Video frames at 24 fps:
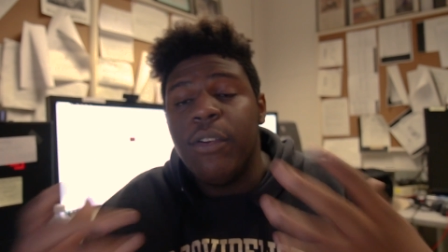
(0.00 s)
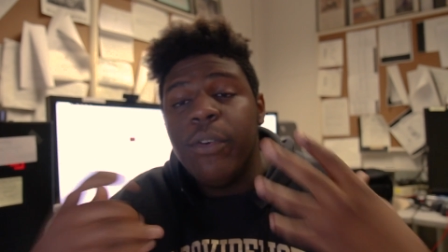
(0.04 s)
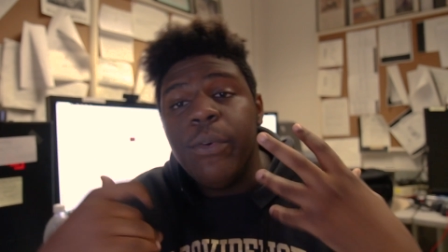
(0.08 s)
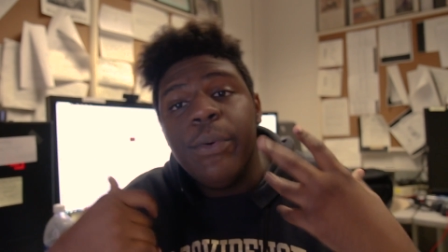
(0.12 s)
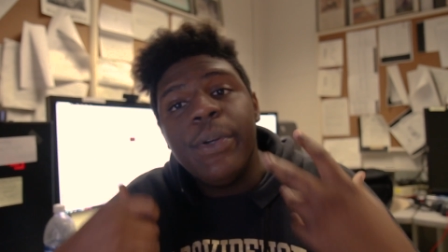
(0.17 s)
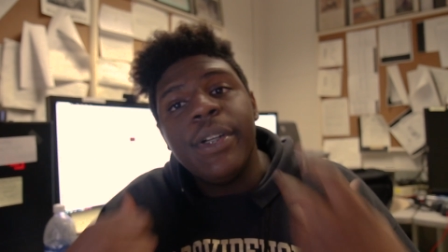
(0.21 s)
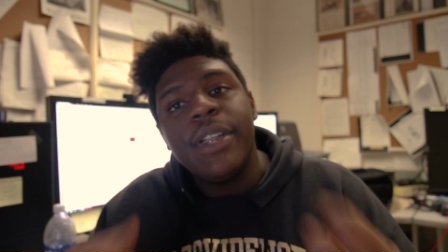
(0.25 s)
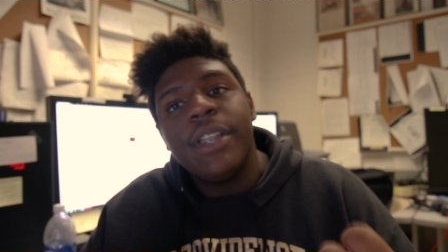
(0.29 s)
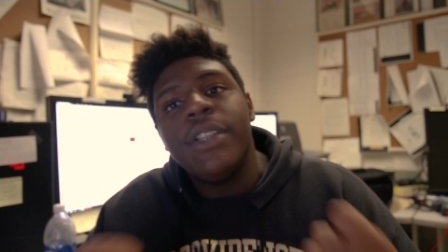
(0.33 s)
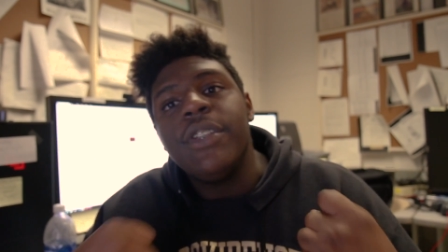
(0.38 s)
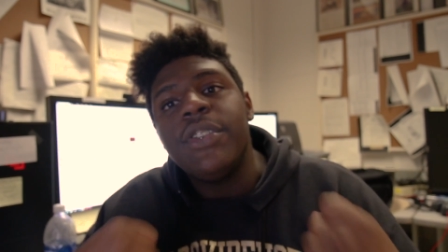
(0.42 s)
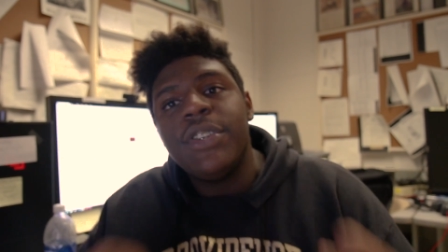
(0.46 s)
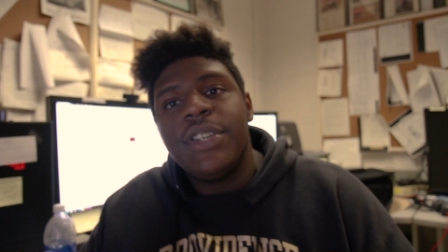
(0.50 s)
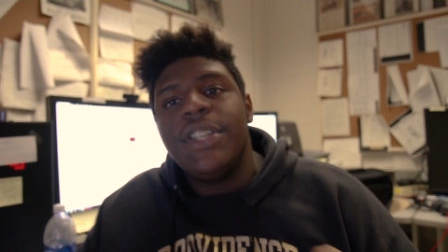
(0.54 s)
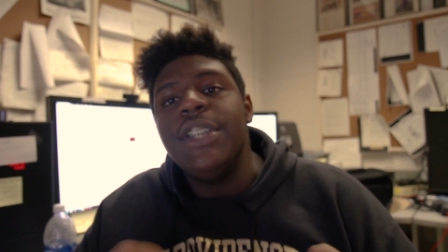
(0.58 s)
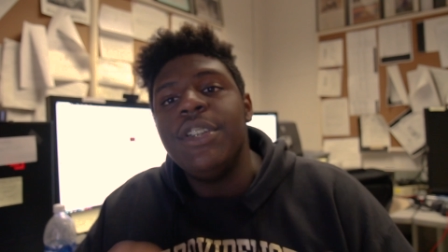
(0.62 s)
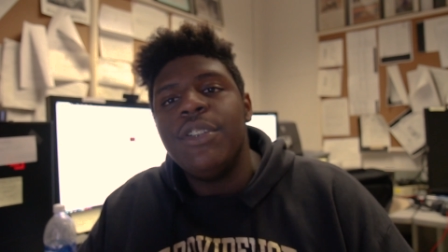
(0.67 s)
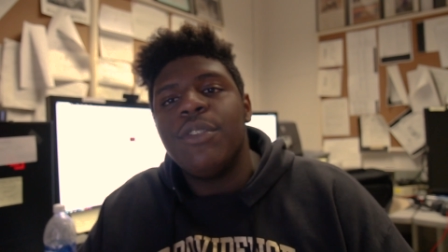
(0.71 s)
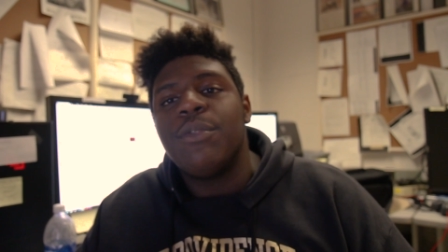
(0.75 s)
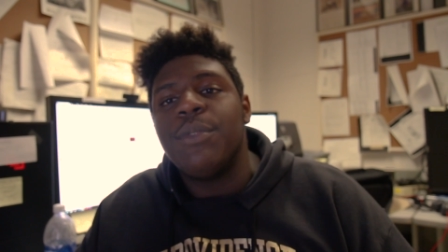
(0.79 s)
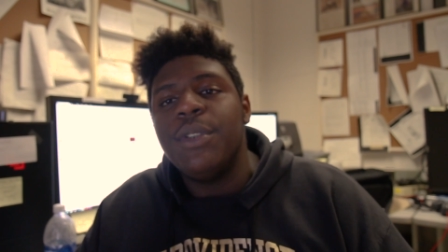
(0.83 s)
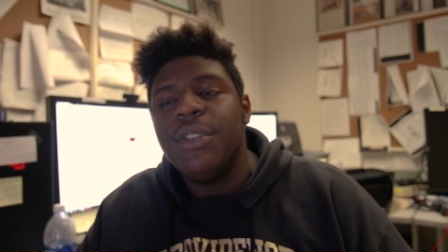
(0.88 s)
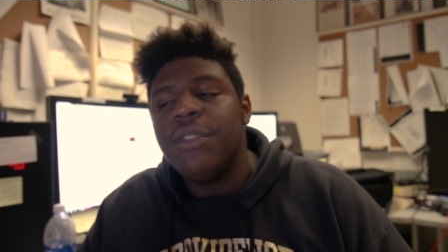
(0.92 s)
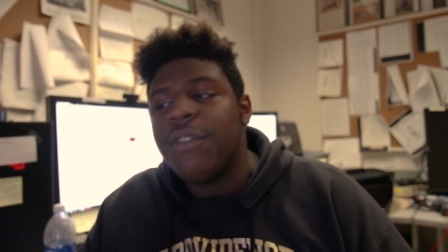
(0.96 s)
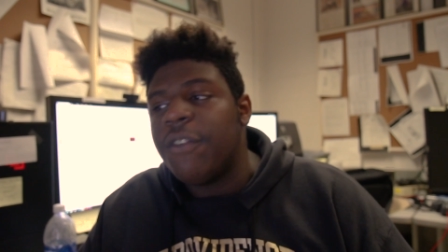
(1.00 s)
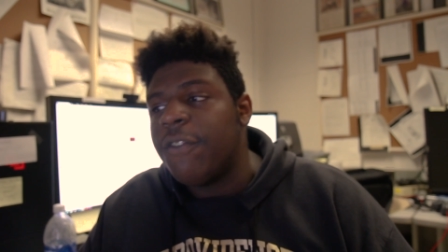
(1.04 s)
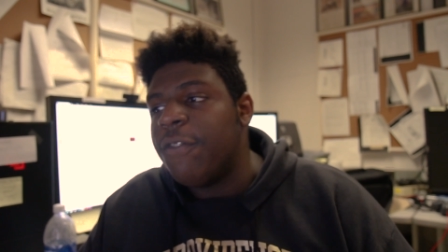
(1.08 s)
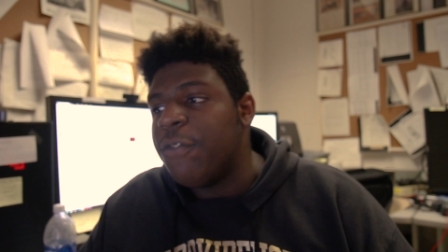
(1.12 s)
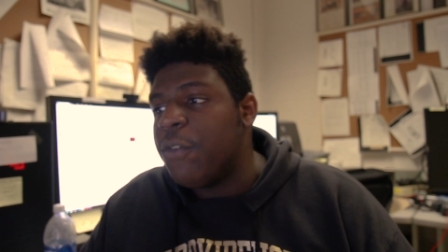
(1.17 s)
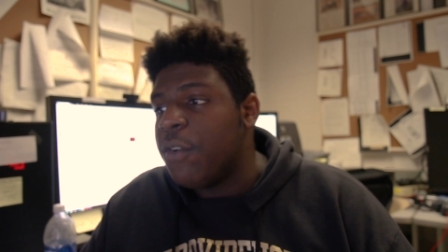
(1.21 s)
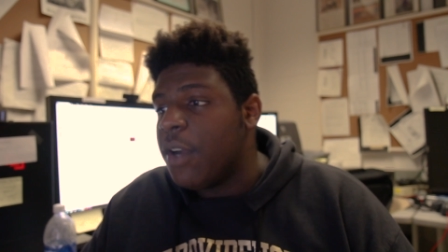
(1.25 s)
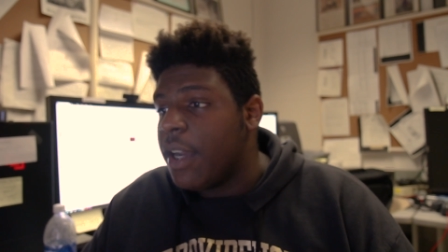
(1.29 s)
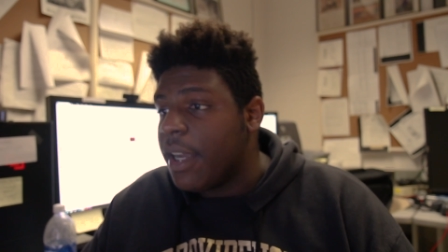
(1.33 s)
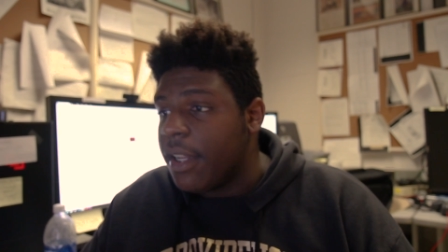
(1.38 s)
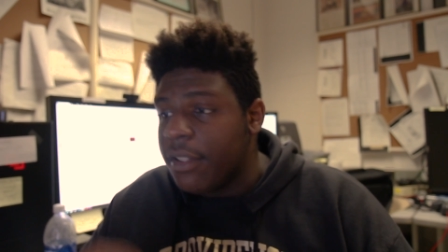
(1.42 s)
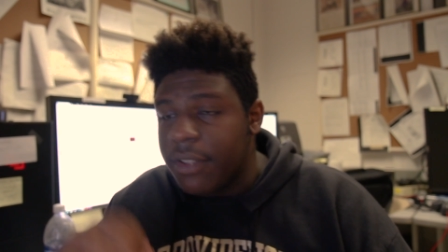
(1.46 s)
Who are you still rooting
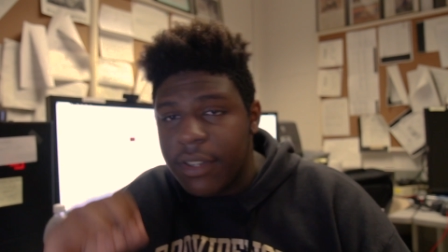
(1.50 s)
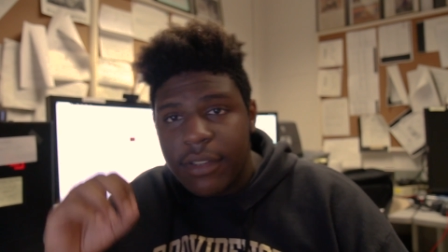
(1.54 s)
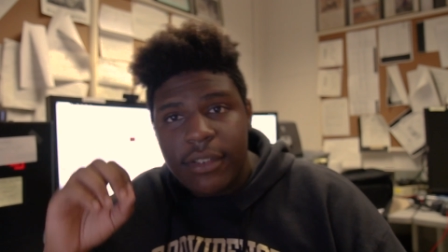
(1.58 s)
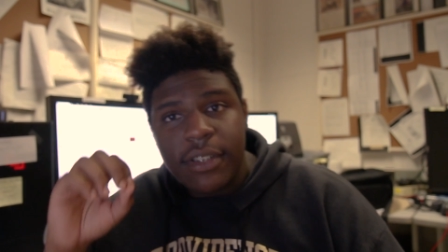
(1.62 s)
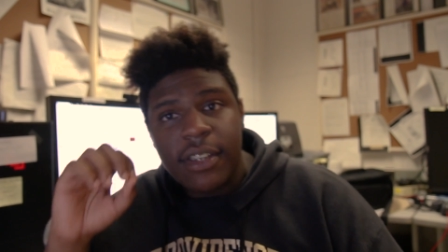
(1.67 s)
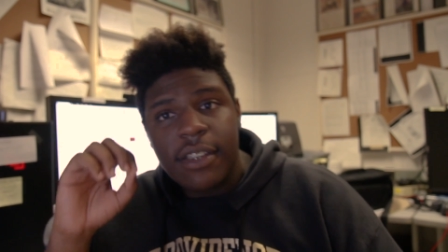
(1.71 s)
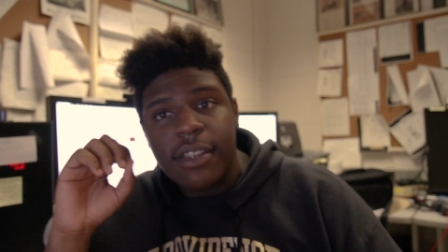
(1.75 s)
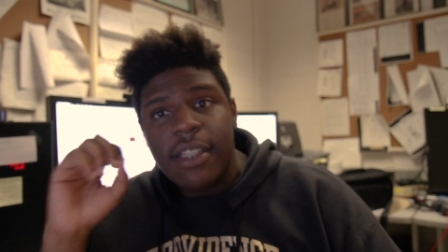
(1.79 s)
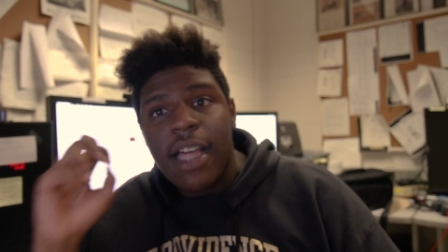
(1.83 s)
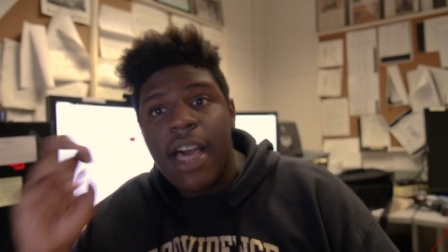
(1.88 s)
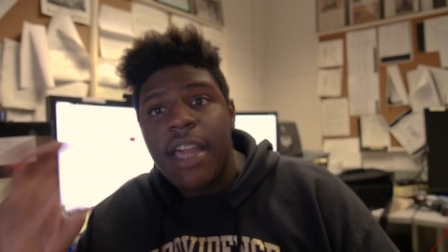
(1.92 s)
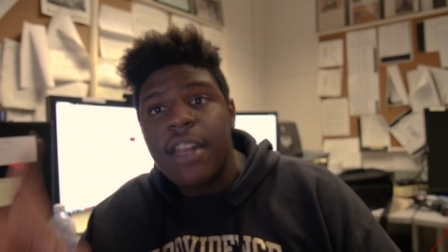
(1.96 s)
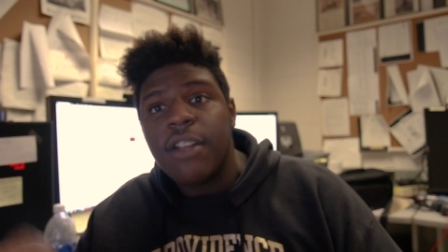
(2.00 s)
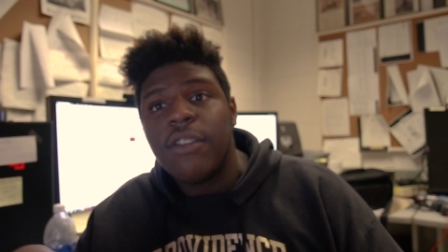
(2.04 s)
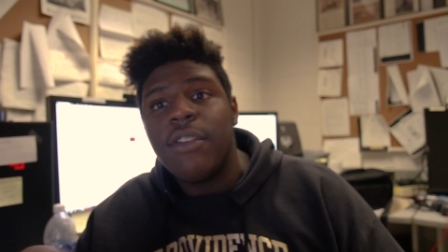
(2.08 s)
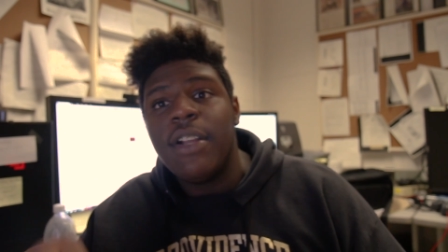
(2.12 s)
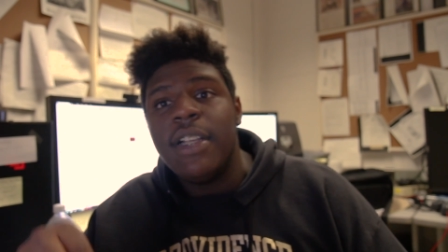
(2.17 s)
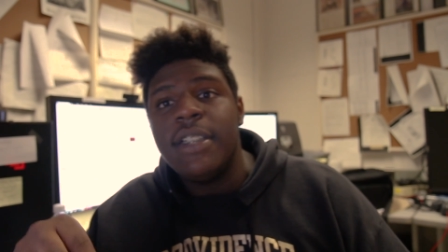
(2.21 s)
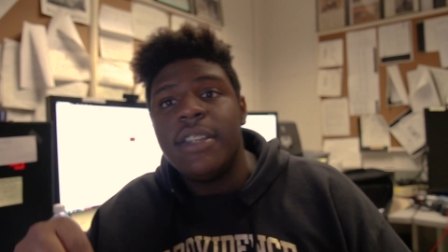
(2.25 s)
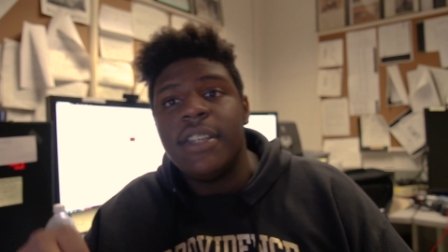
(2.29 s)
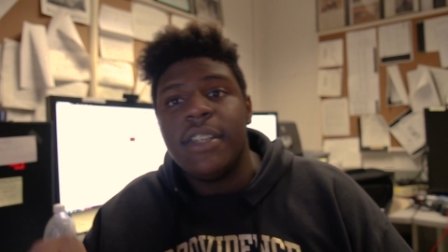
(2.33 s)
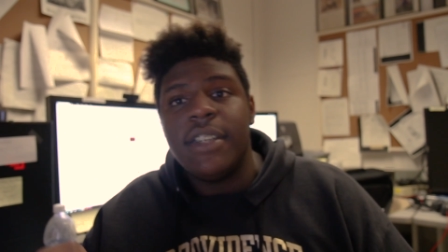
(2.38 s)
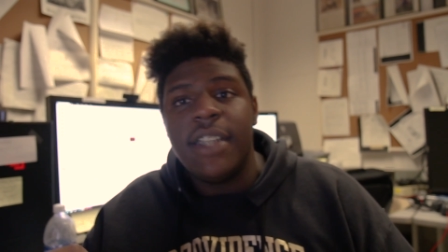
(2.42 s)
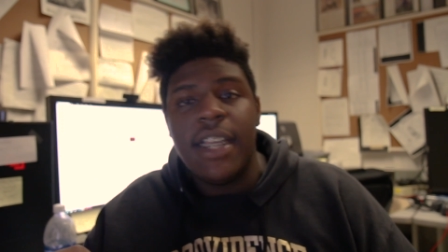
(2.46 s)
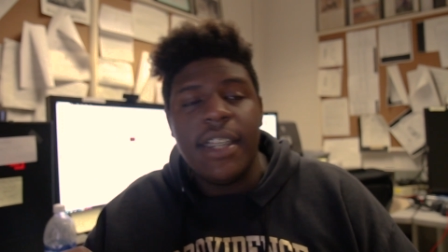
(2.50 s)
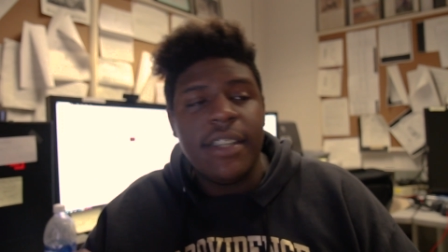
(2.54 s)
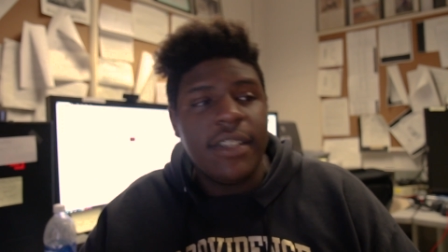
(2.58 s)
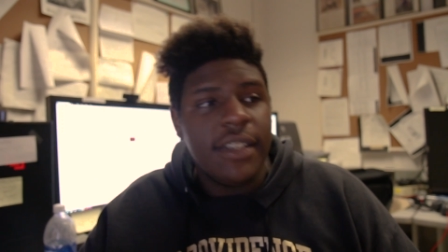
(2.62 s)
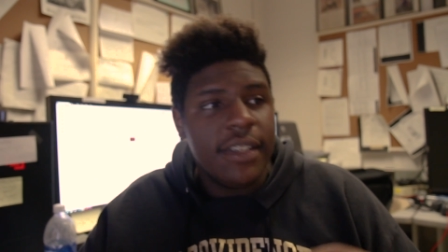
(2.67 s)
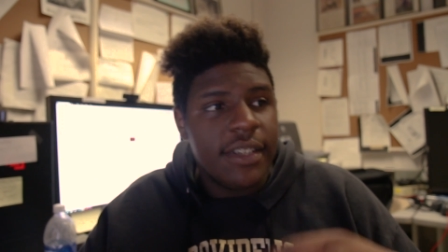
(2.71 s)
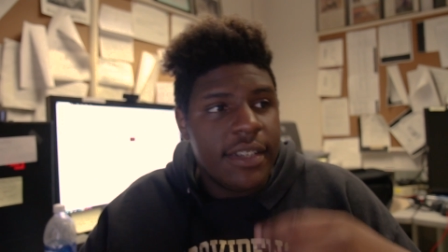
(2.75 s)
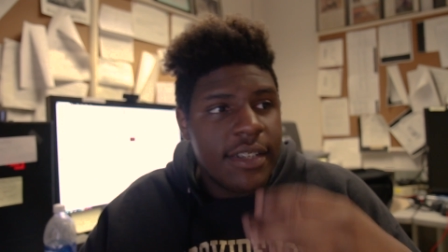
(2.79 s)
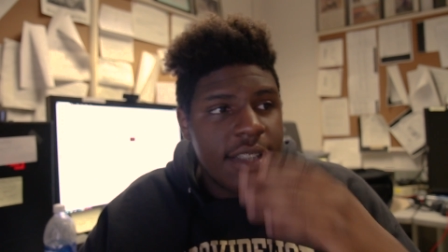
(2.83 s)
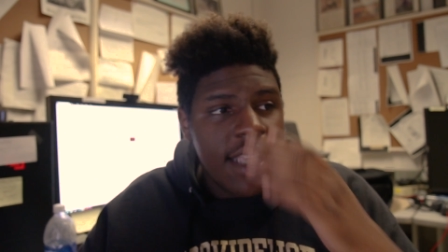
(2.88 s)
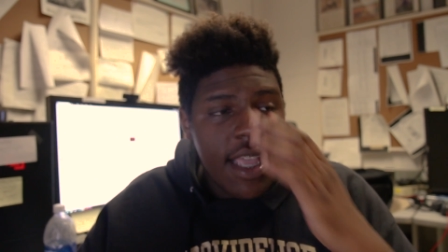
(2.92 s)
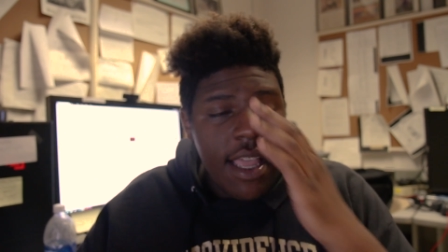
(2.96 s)
for? I know there's a lot of great
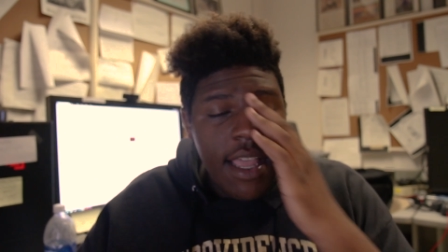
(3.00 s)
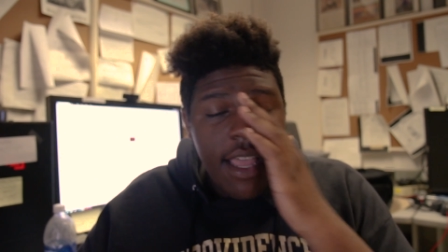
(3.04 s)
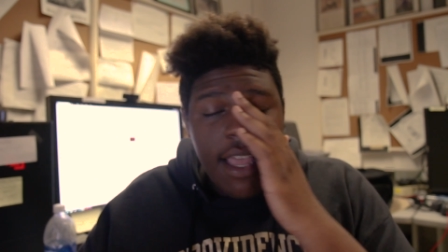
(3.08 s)
suggestions